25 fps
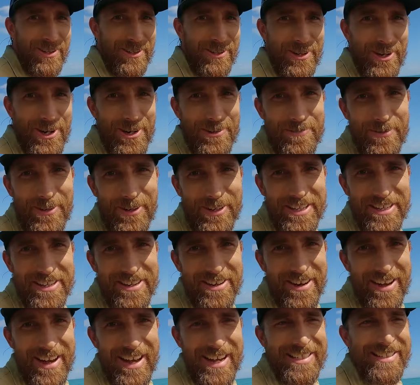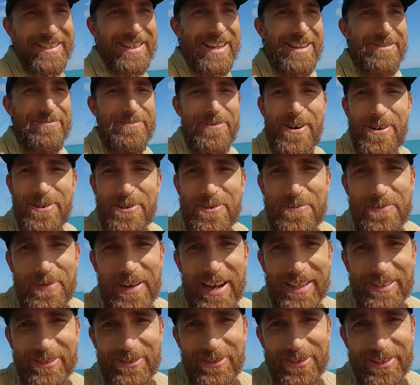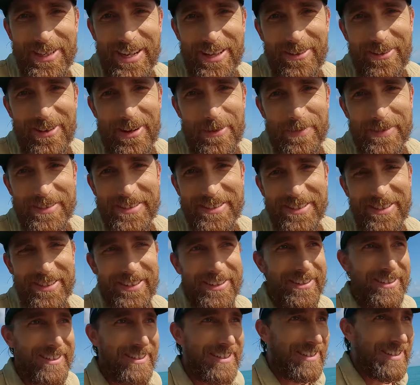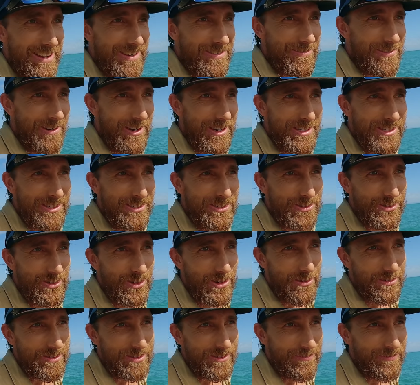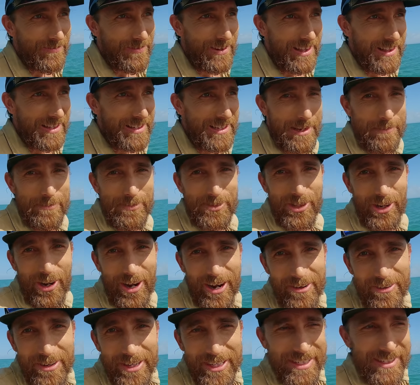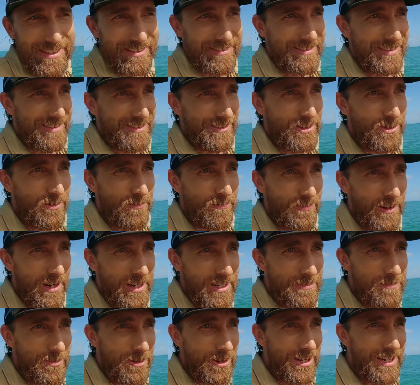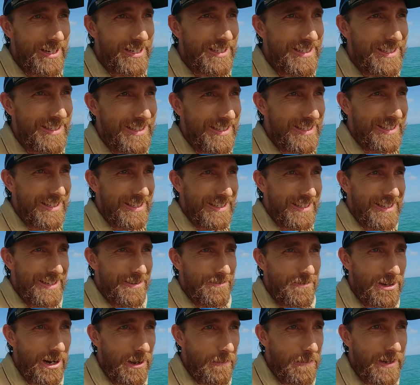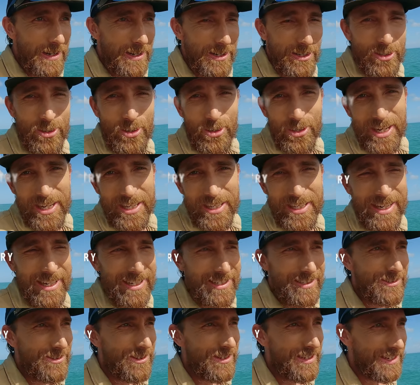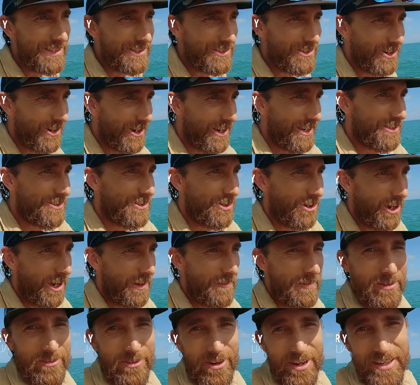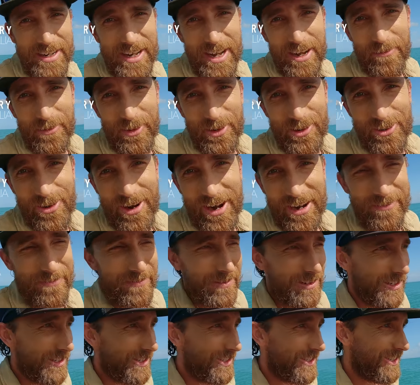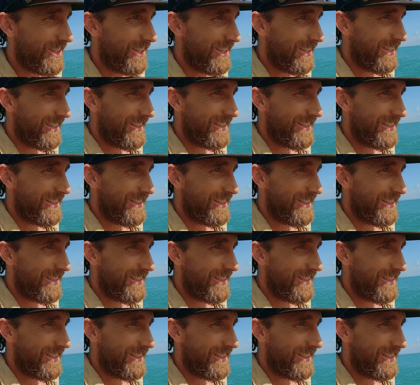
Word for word: Good morning, guys, and welcome back to another episode. What you just saw was a fella named Tyrique. He's a good friend of mine. We're up here in Gudang country and Ty's diving right now for crayfish.